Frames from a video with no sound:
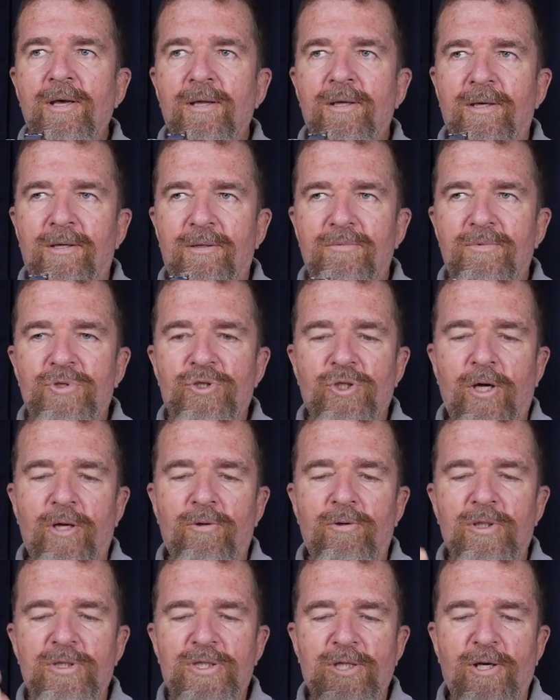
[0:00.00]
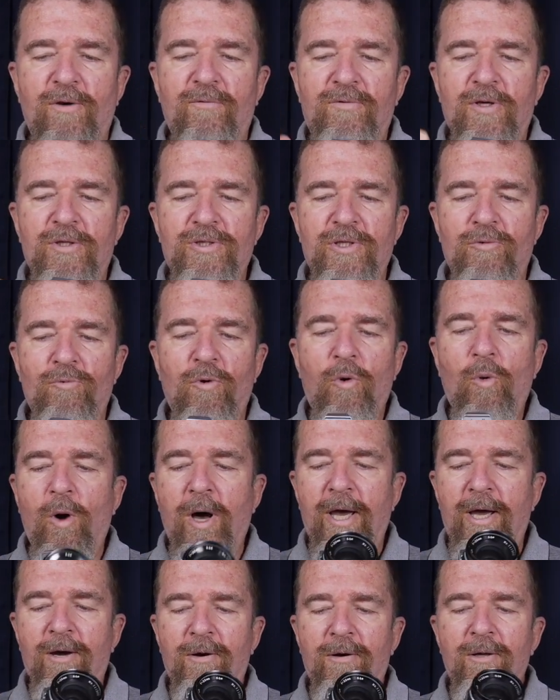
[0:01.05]
the shutter itself doesn't
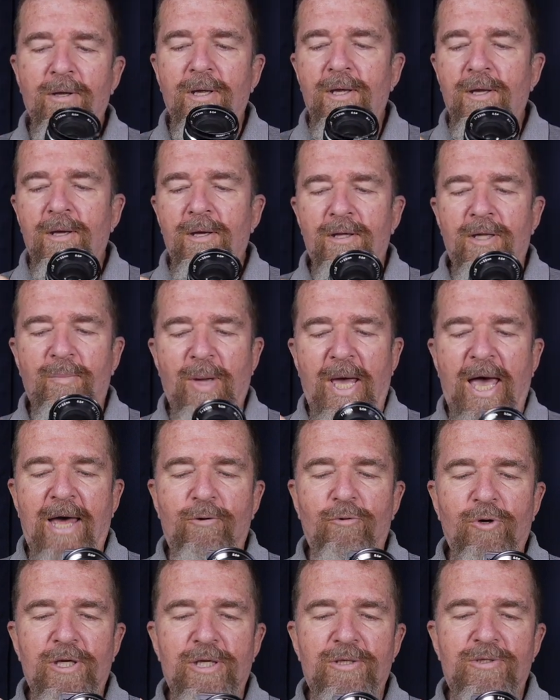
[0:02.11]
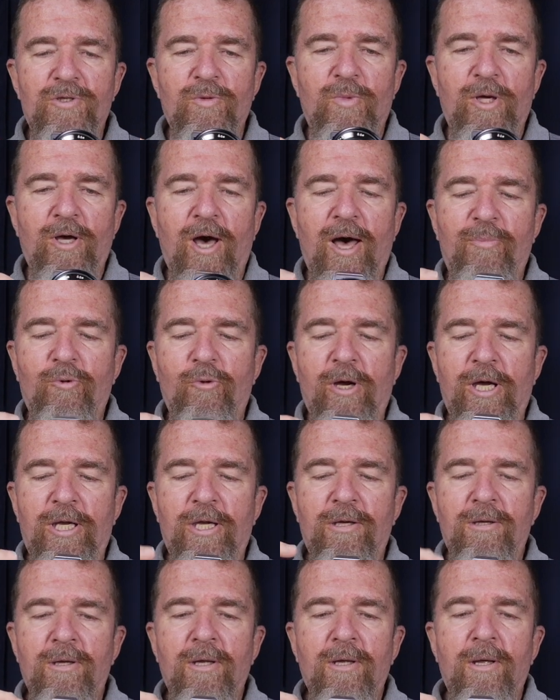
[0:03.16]
require the battery to be
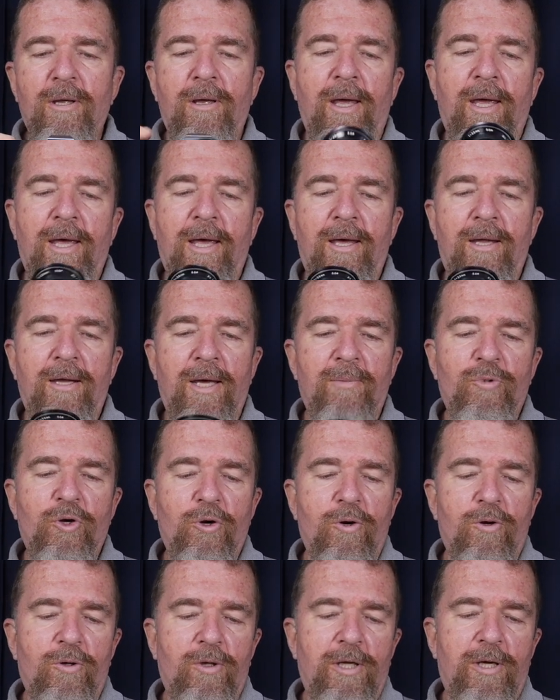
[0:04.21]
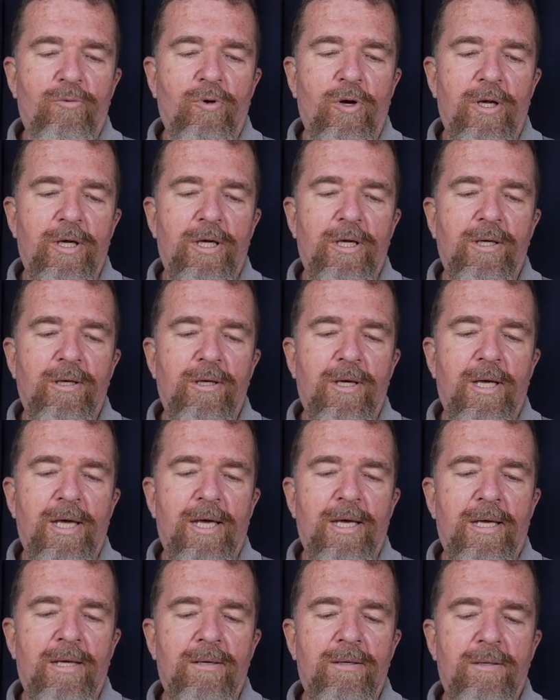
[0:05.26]
operated. And I'm currently running
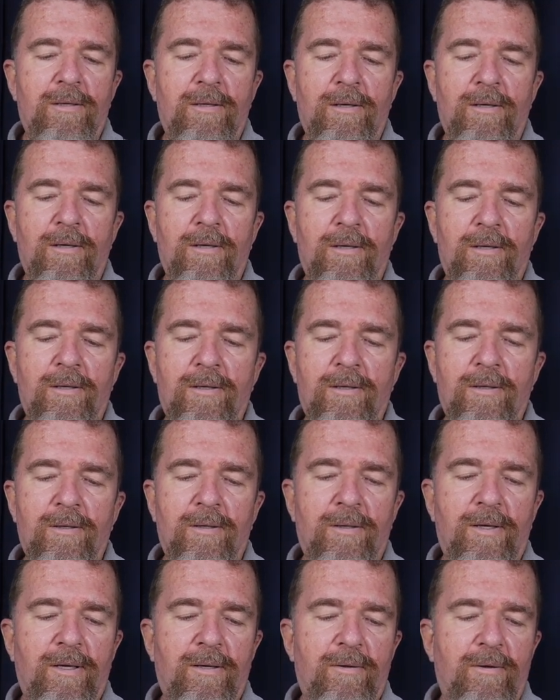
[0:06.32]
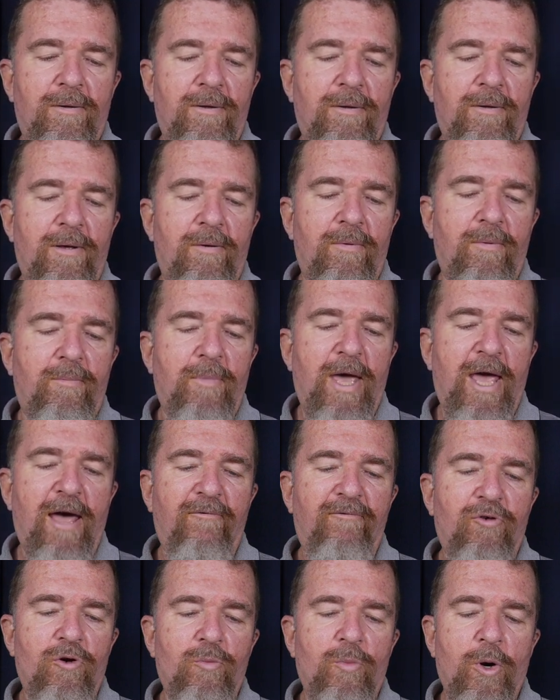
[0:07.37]
a uh,
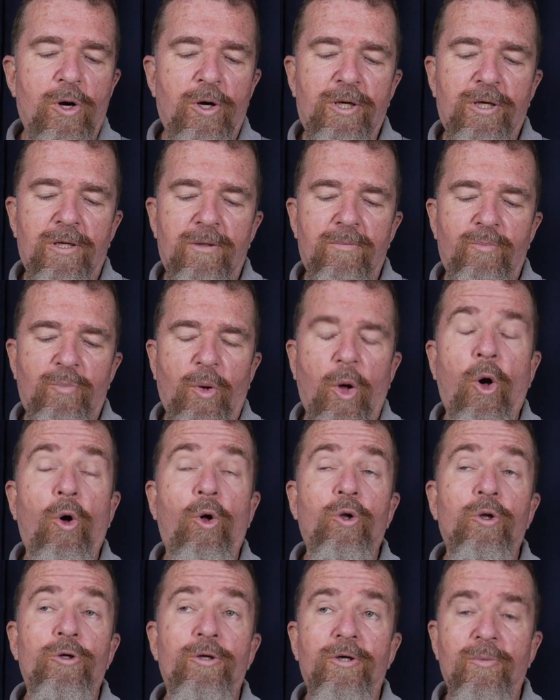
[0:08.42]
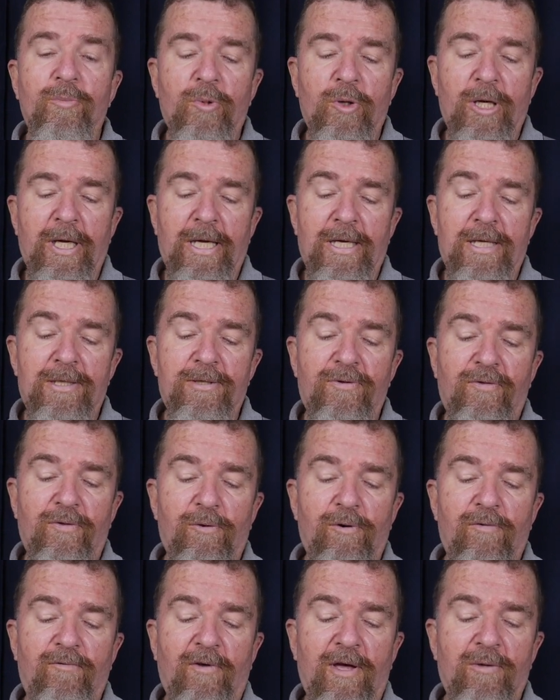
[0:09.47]
aftermarket Polar brand
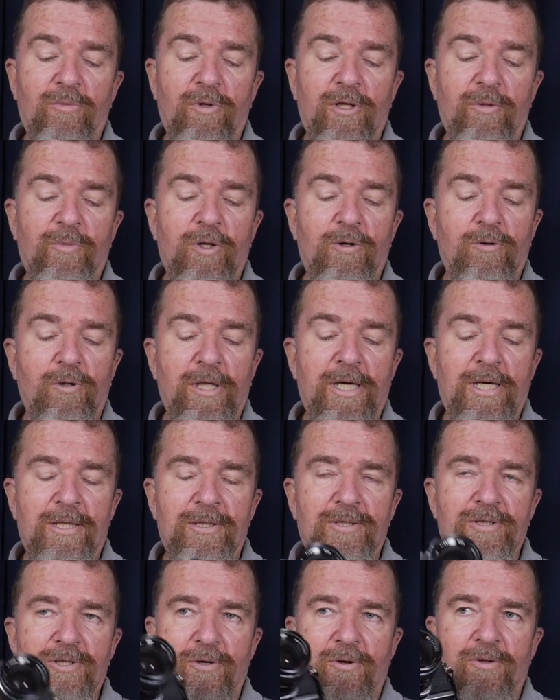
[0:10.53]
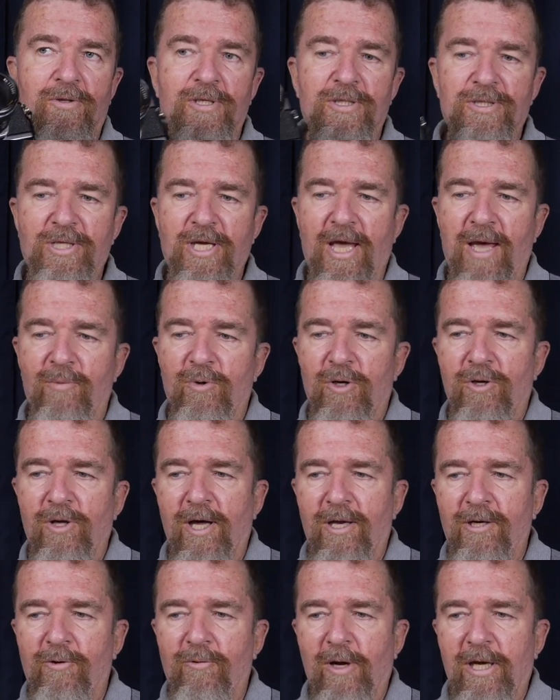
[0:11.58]
35 millimeter lens on this camera.
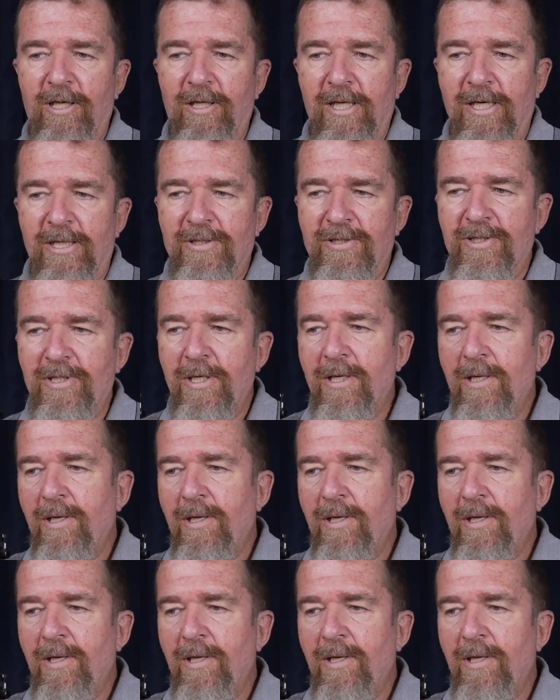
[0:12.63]
Not a great lens.